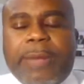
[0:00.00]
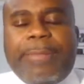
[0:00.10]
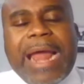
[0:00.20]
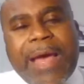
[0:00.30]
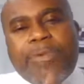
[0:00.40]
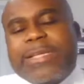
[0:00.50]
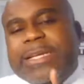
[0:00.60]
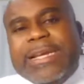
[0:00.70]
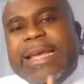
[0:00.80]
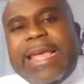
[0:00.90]
But
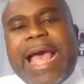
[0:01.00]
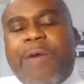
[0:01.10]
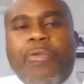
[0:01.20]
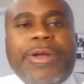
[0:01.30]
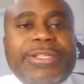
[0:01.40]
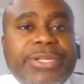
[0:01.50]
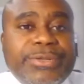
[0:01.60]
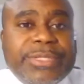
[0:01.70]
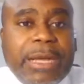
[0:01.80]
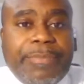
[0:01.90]
today I want us to
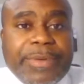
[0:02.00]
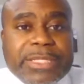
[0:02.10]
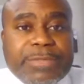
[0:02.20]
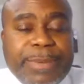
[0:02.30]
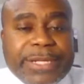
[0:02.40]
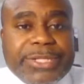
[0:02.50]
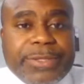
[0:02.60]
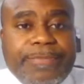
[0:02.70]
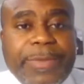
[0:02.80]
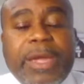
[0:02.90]
do something
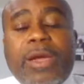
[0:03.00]
special.